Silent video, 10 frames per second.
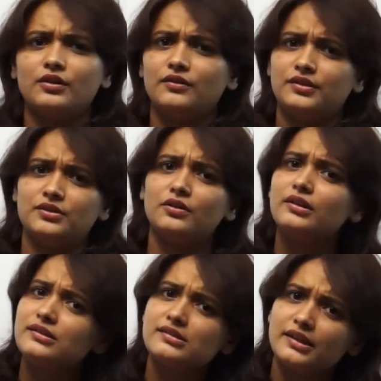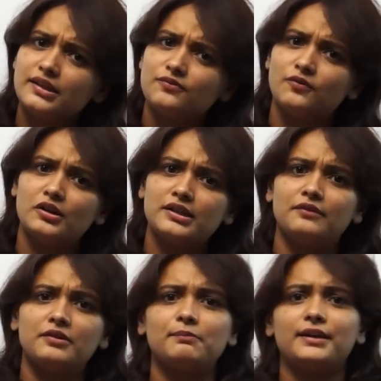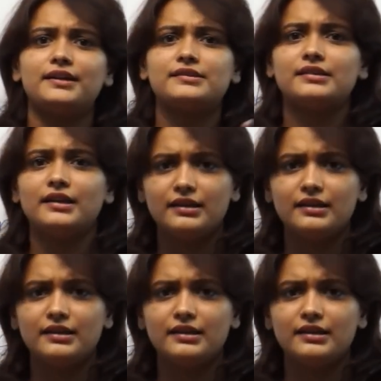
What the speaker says: or if it's not a stage, whatever place